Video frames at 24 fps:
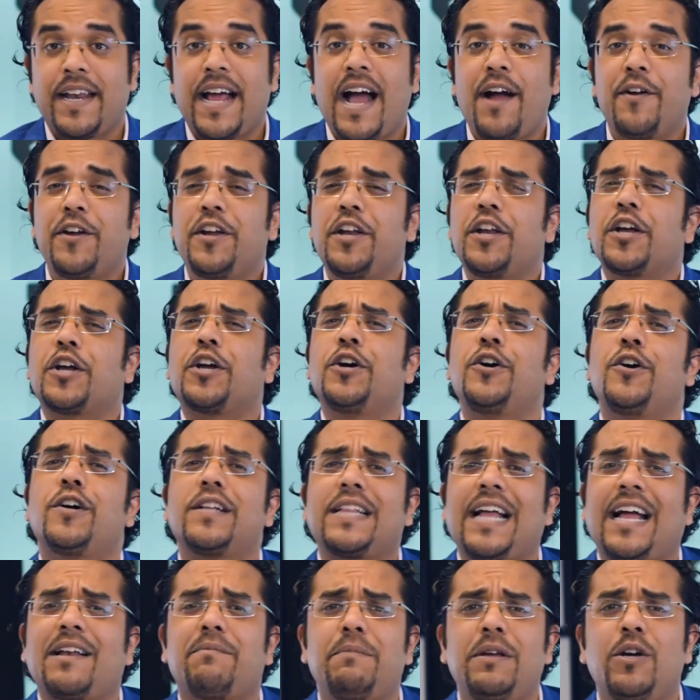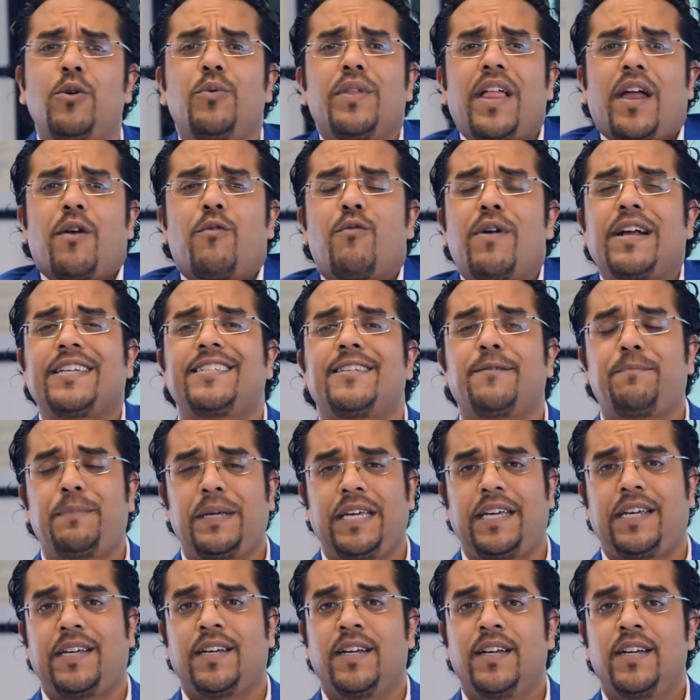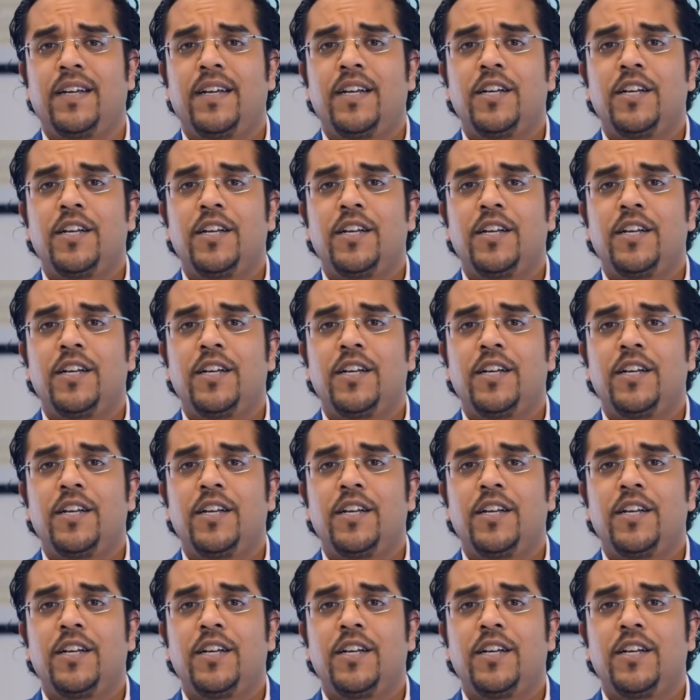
How are you going to cook that meal without a recipe?